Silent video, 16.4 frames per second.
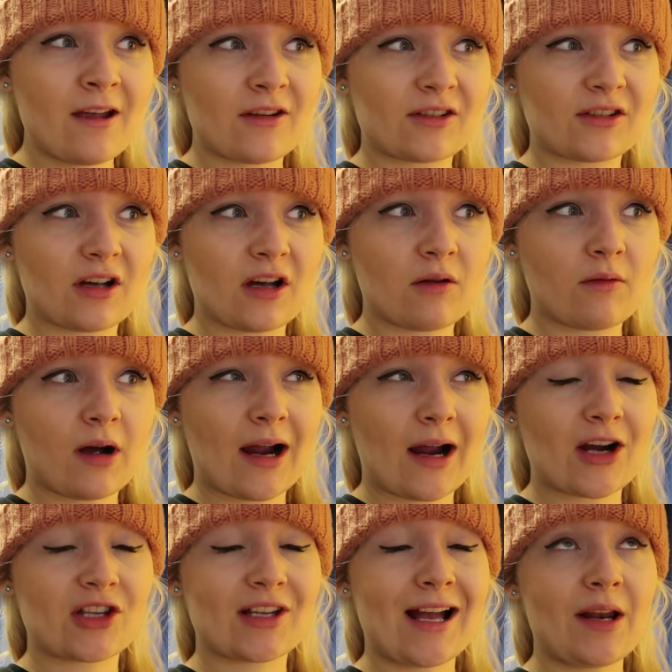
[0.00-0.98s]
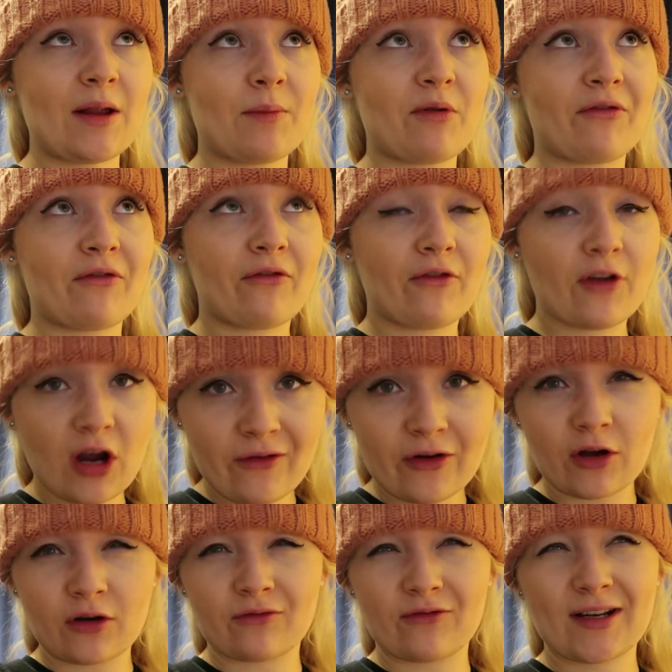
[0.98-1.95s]
So I actually kind of prefer
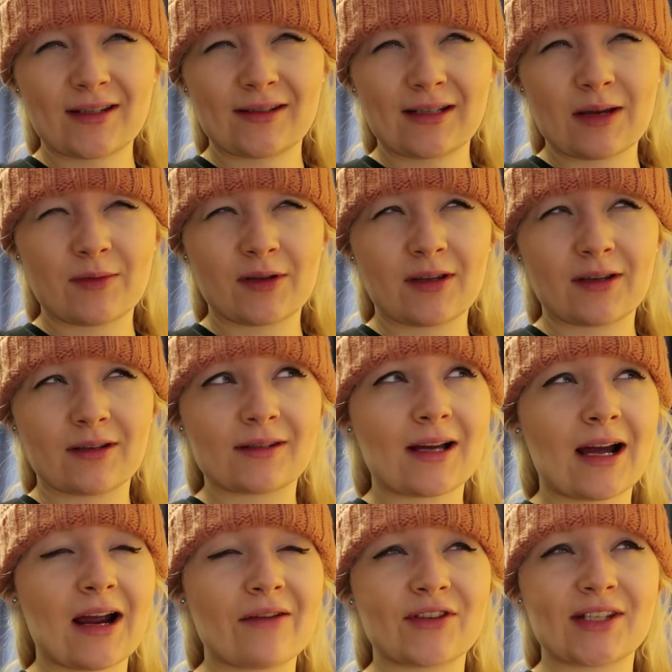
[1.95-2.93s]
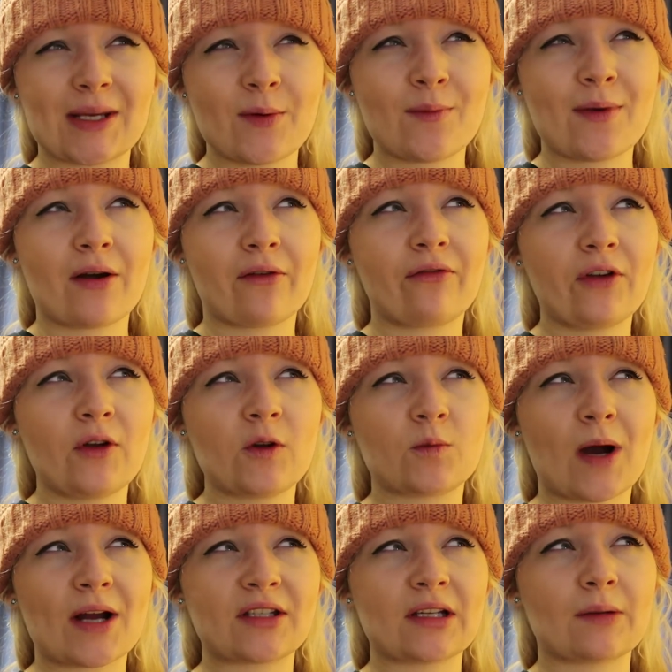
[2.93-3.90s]
it on a rest day because I have the same amount of
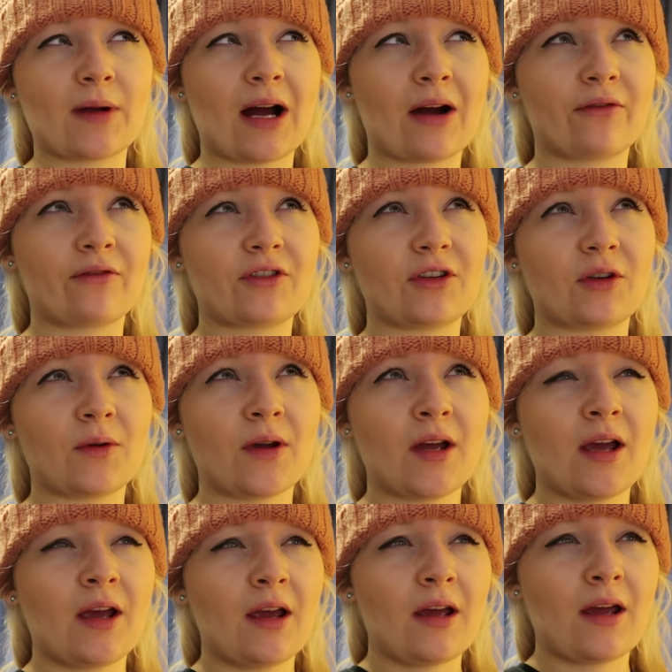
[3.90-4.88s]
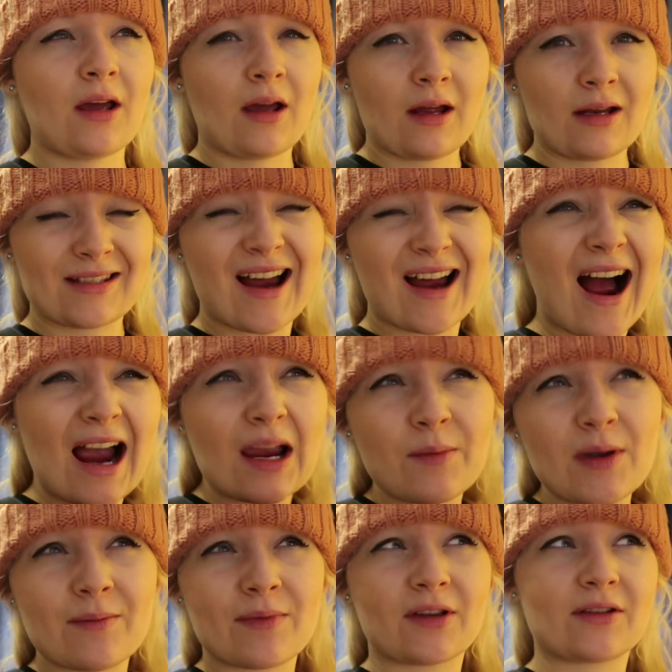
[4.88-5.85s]
food, but I don't have to
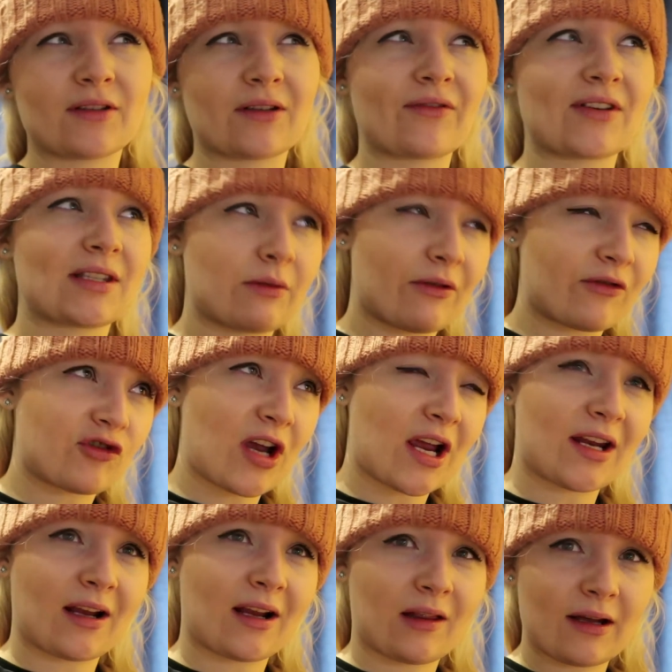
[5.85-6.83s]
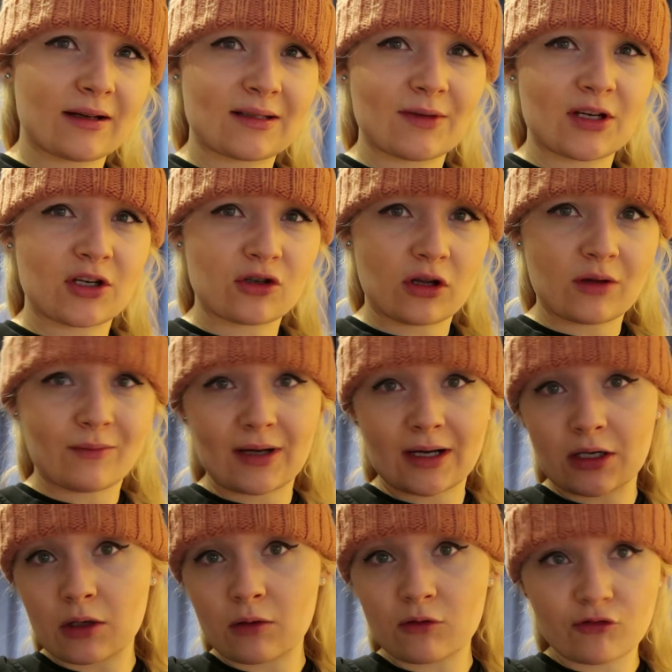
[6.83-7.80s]
time it, because obviously with training I like to make sure that
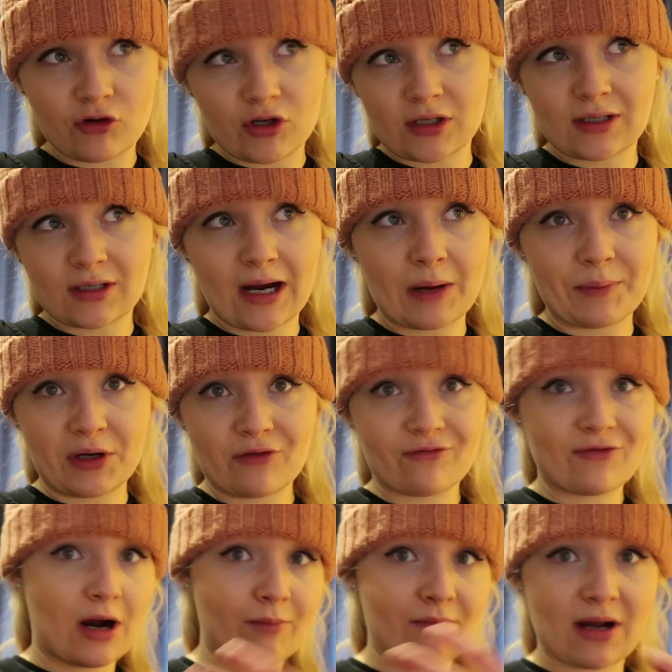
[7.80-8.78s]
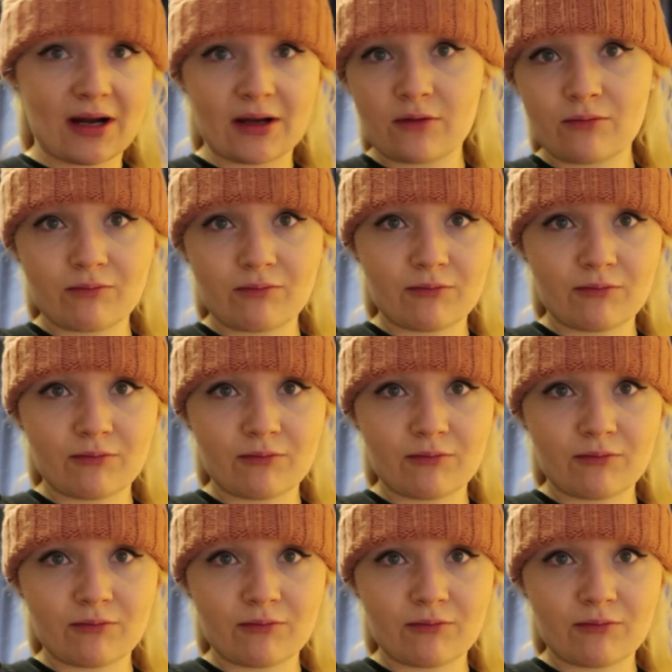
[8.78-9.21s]
my nutrient timing around my